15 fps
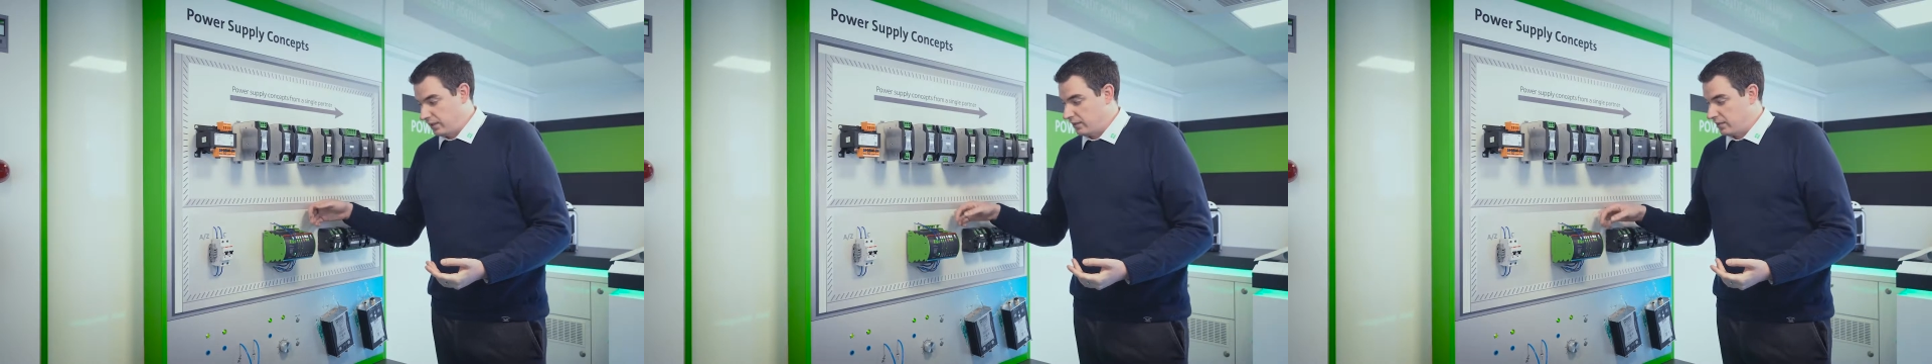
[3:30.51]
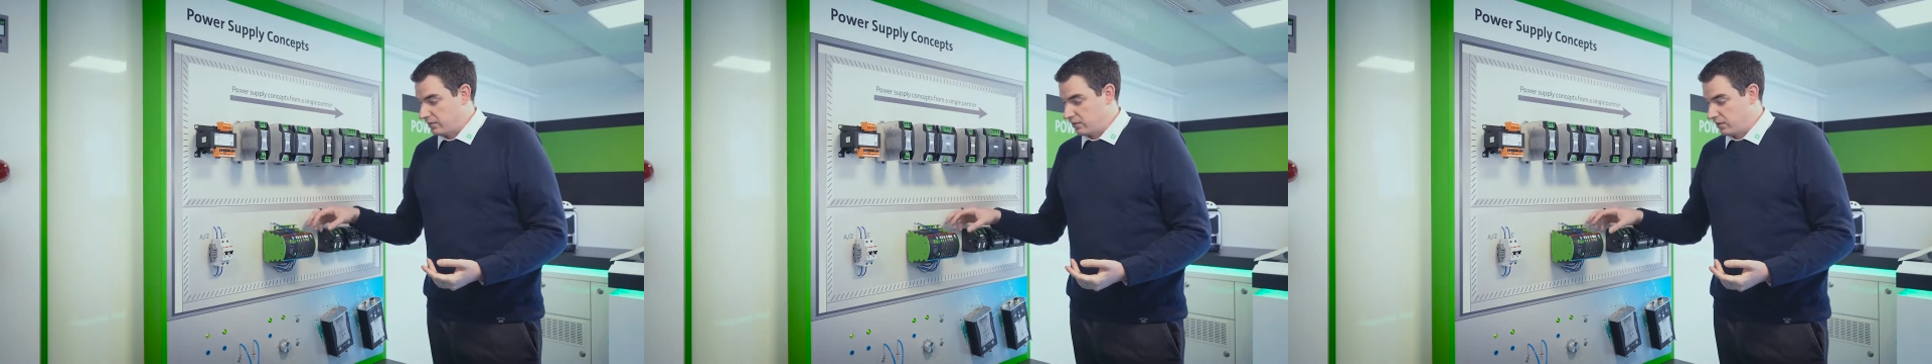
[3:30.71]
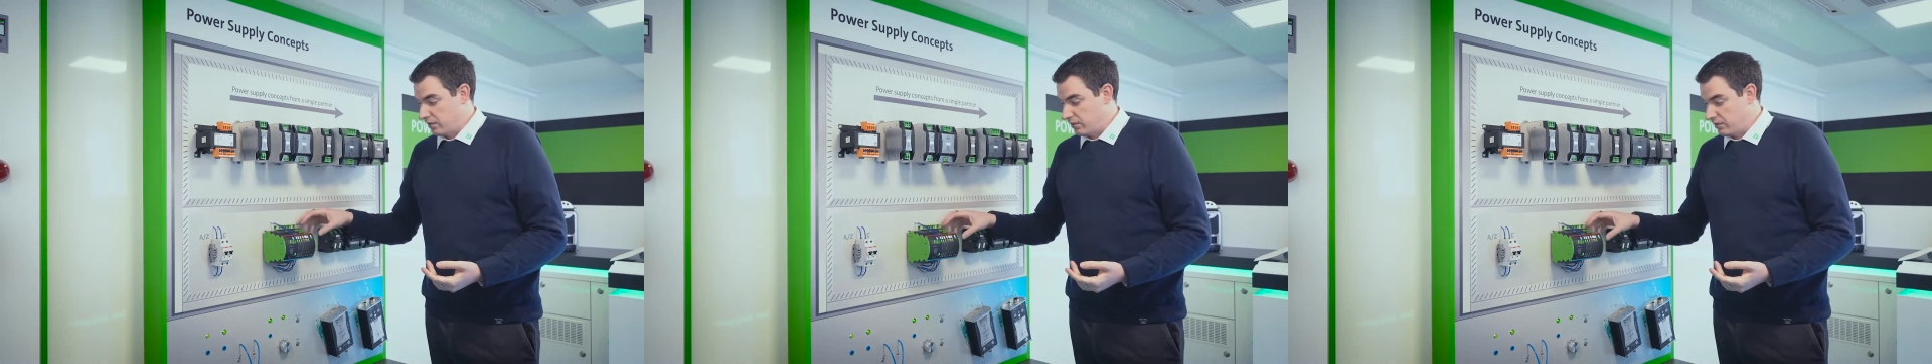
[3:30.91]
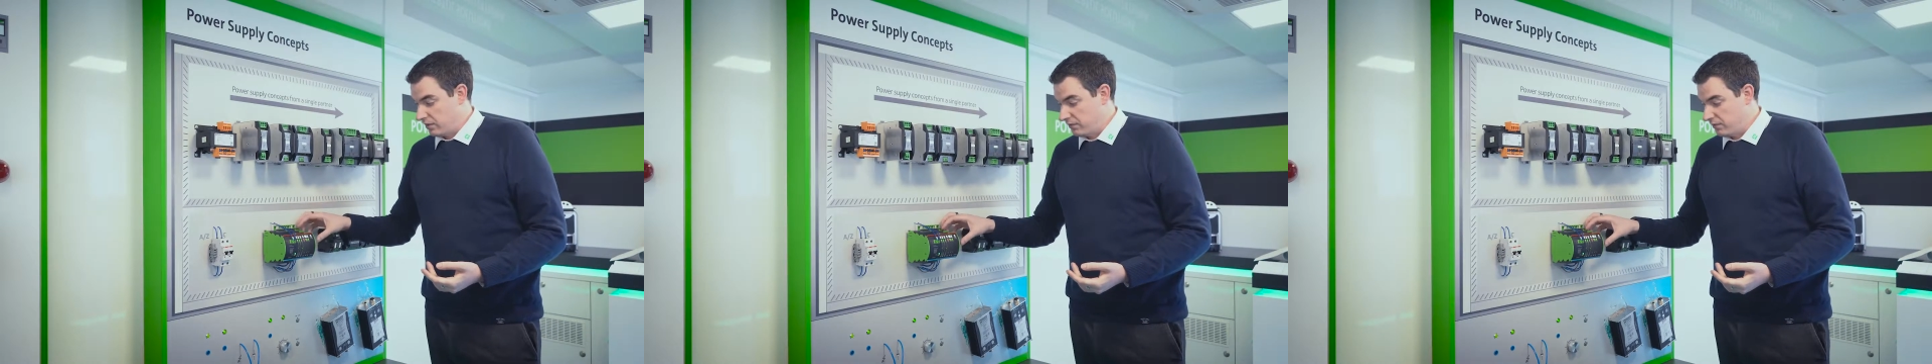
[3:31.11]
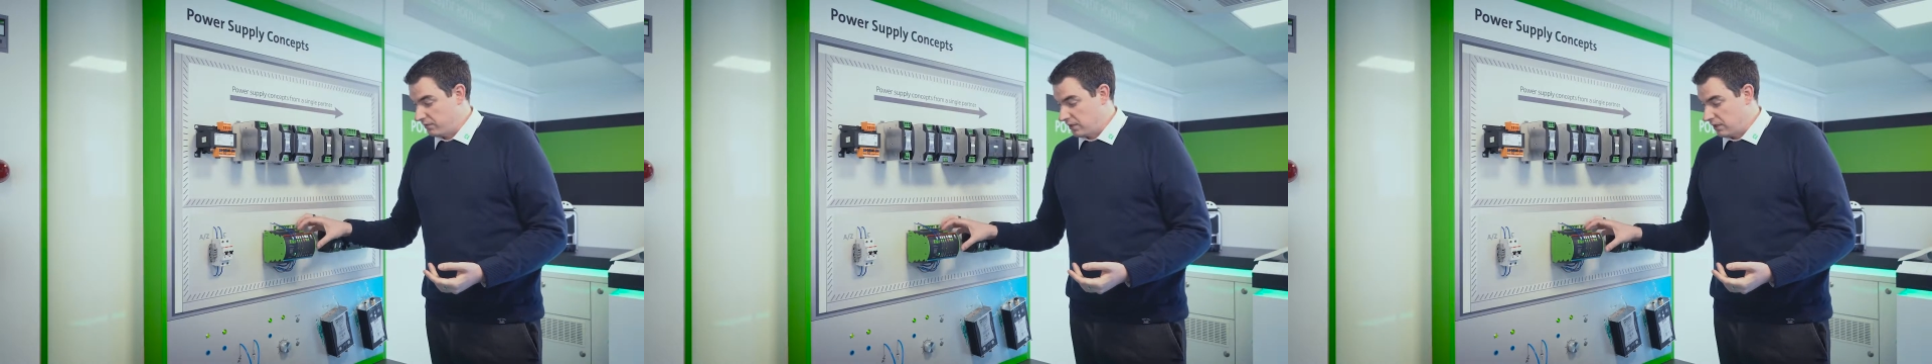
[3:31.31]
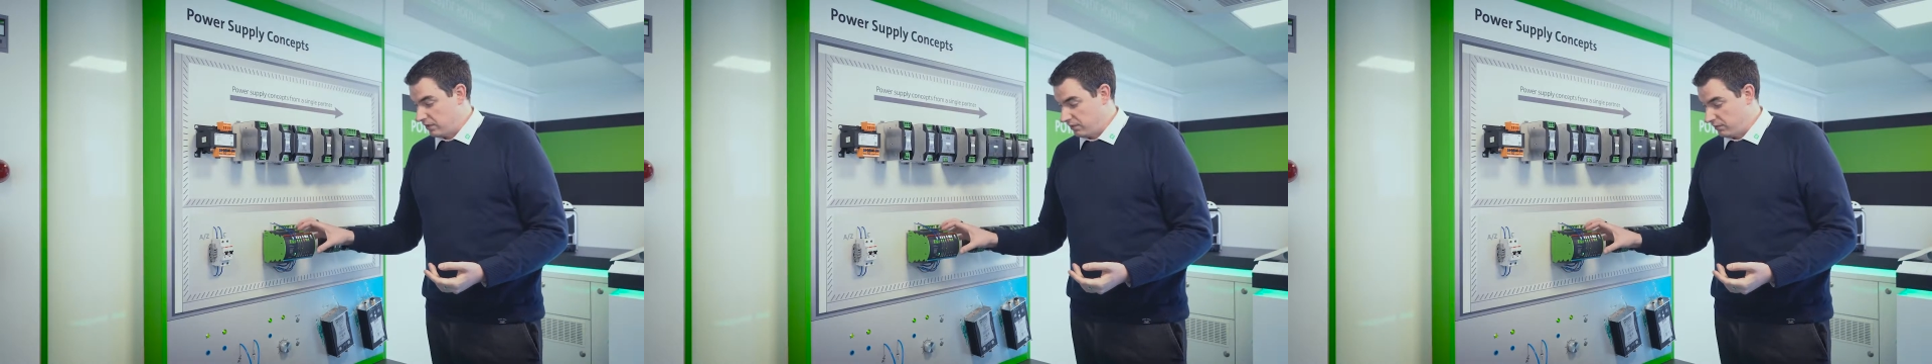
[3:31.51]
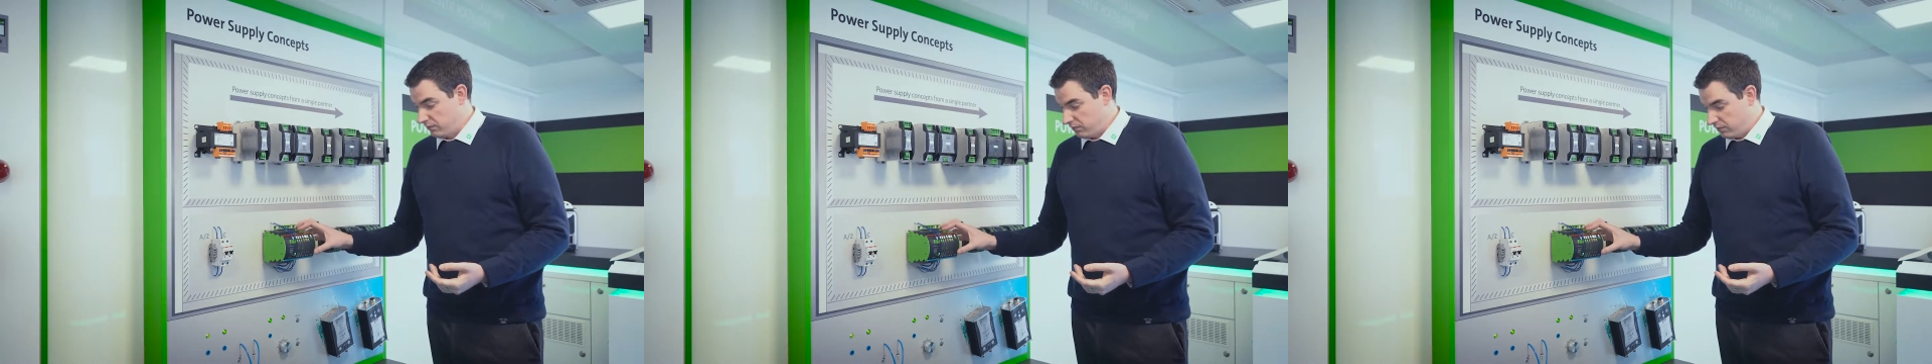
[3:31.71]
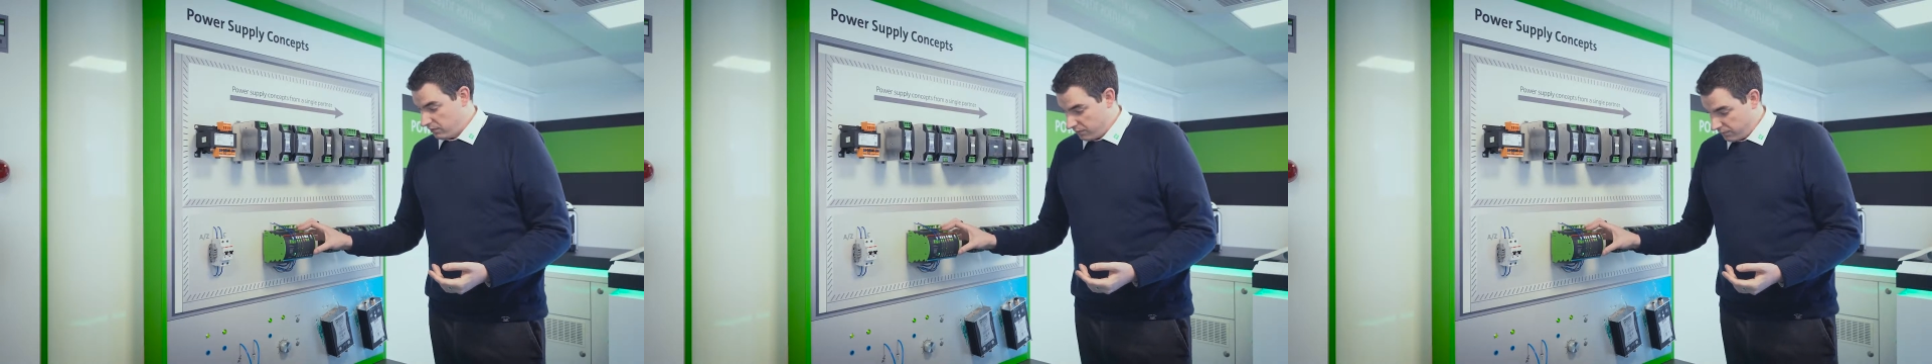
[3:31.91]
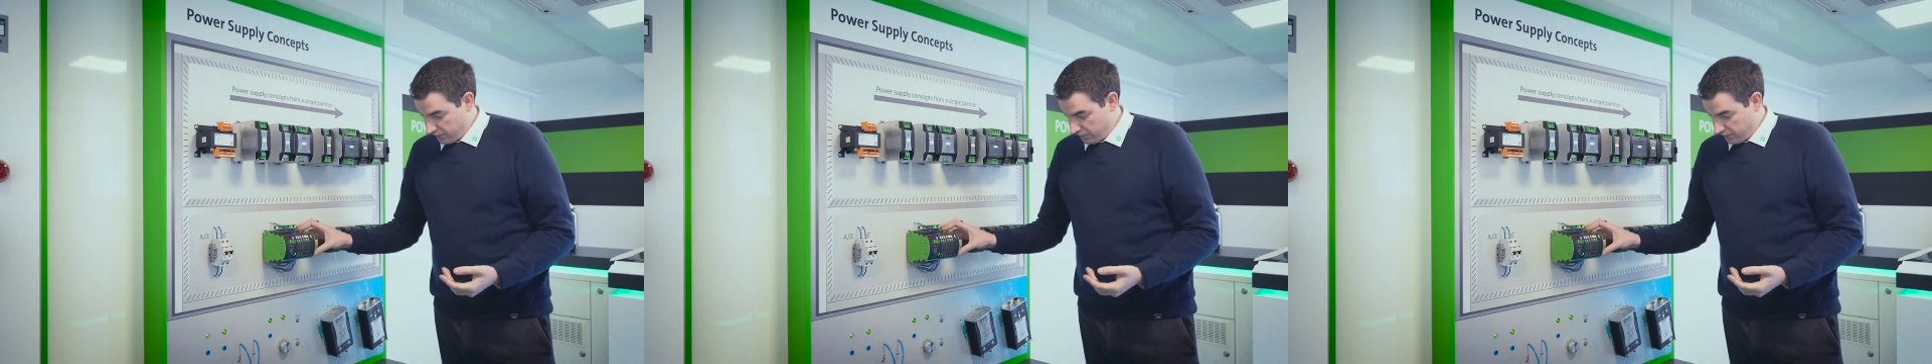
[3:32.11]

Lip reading: in the